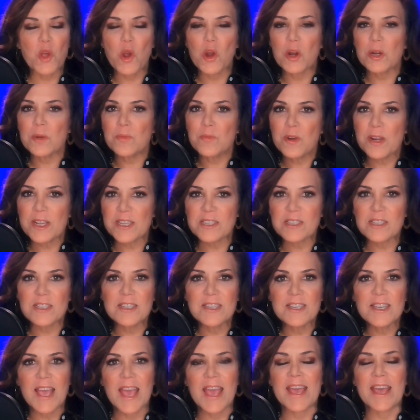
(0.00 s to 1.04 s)
arm
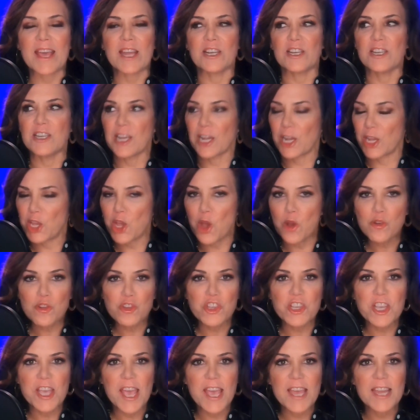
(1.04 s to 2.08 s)
wrestling and
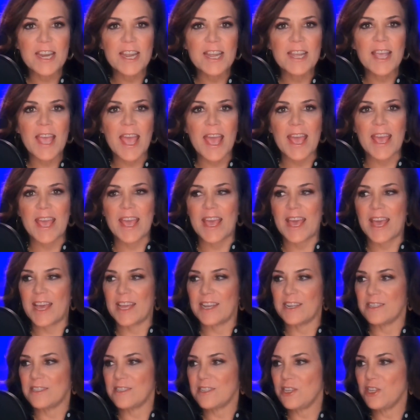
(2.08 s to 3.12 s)
negotiating
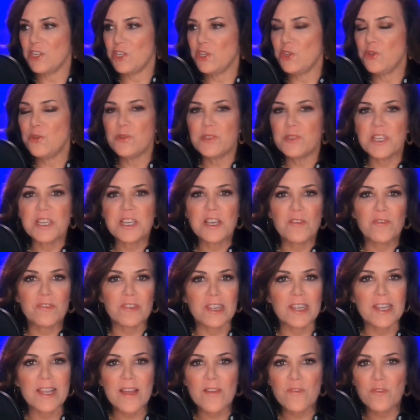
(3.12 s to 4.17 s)
and using of
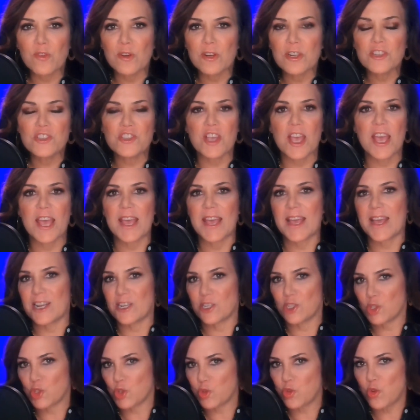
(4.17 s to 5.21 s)
leverage
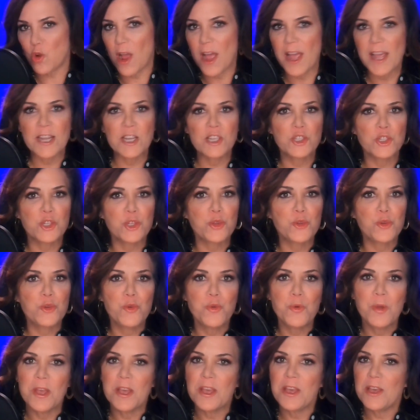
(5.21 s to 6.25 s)
and trying
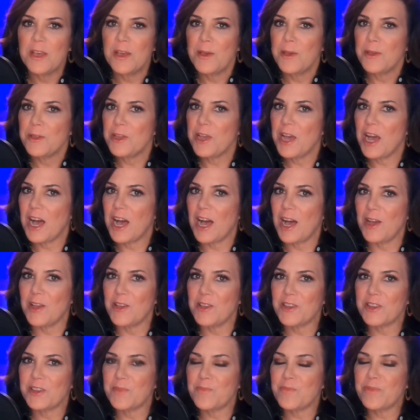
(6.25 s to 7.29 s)
to
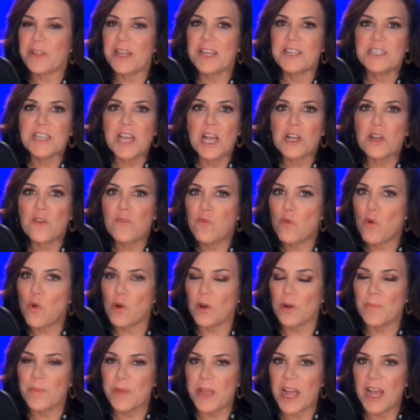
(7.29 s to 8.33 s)
play tug of
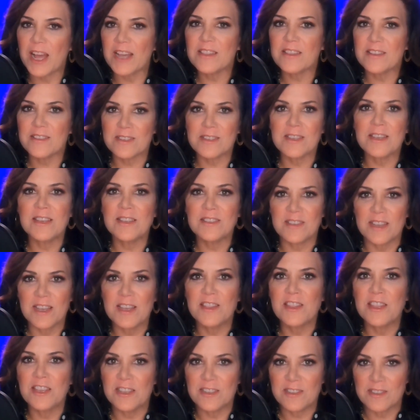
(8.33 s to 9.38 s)
war behind the scenes
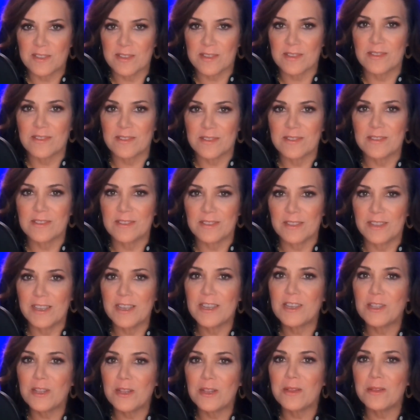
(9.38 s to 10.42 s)
in these
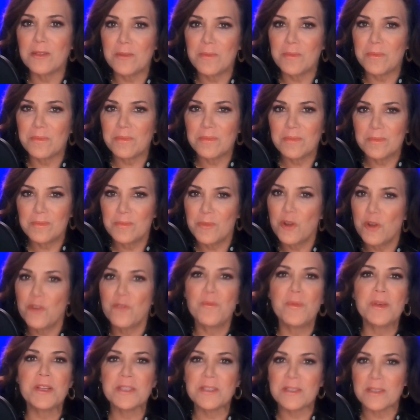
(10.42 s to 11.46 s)
legal
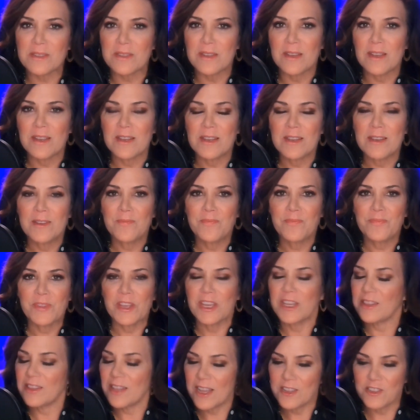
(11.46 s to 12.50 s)
movements,
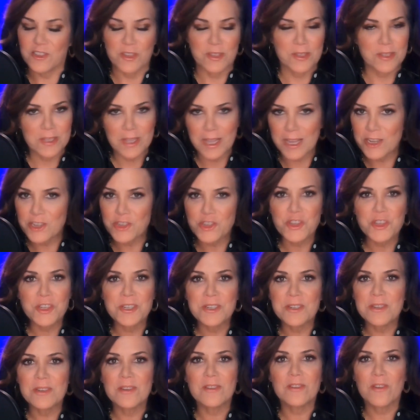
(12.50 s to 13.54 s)
in
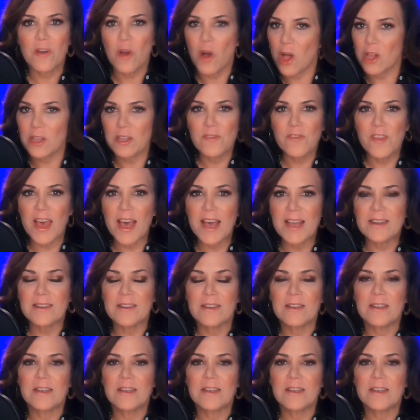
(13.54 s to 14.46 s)
legislation, all of that,